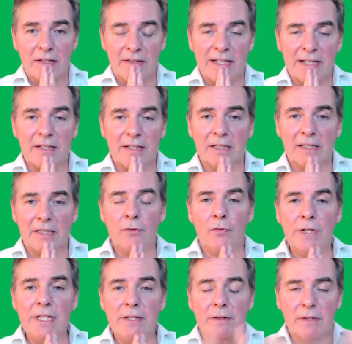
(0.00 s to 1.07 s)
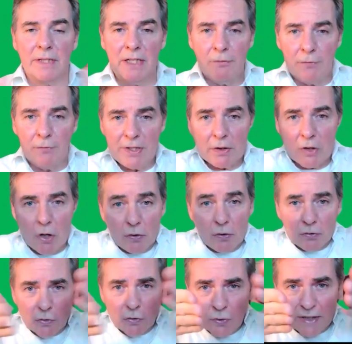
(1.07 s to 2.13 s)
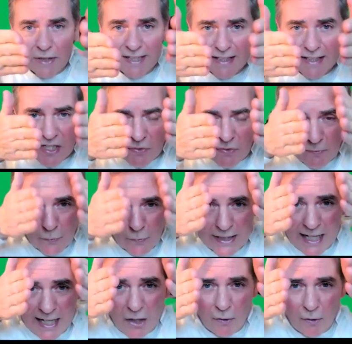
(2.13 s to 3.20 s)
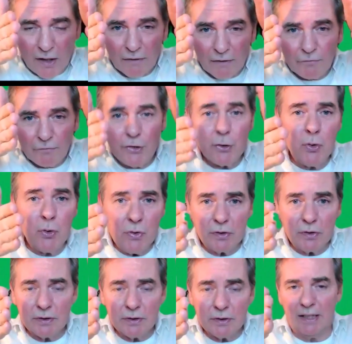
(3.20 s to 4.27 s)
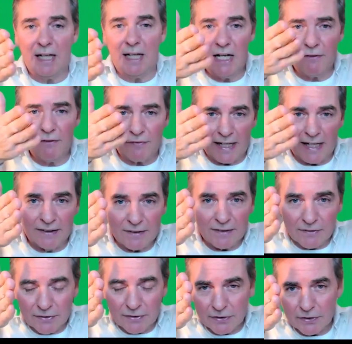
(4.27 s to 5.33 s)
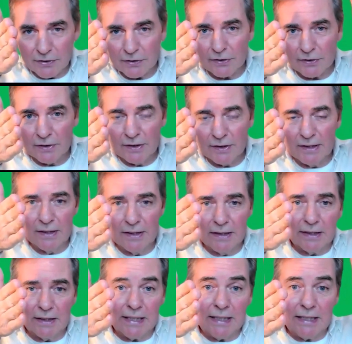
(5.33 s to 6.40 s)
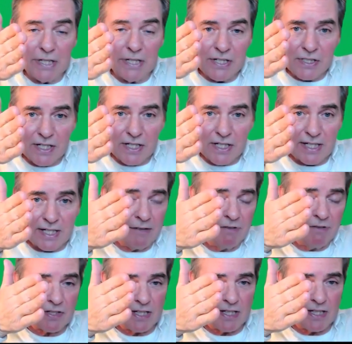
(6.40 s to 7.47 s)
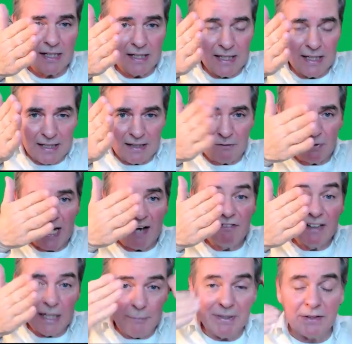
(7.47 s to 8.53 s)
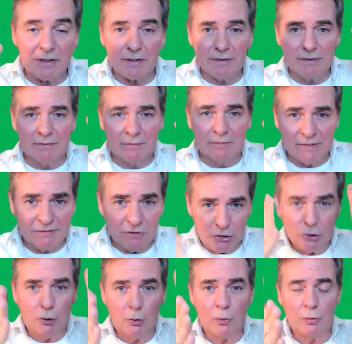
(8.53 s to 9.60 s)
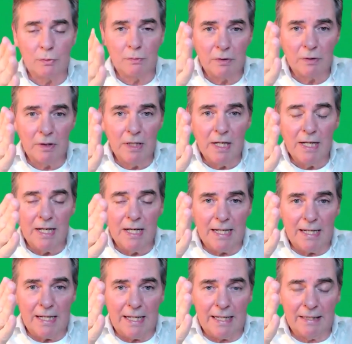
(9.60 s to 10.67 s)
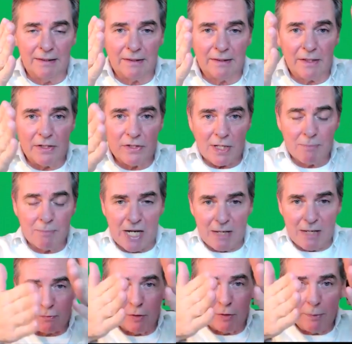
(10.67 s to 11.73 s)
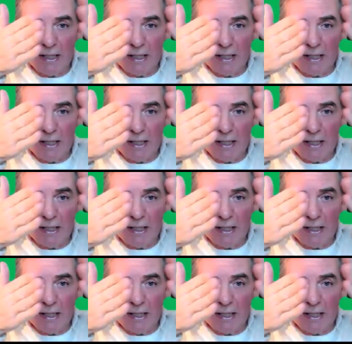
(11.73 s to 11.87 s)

that if we do like this with our view in life and in business and everything, we have limit view, and sometimes we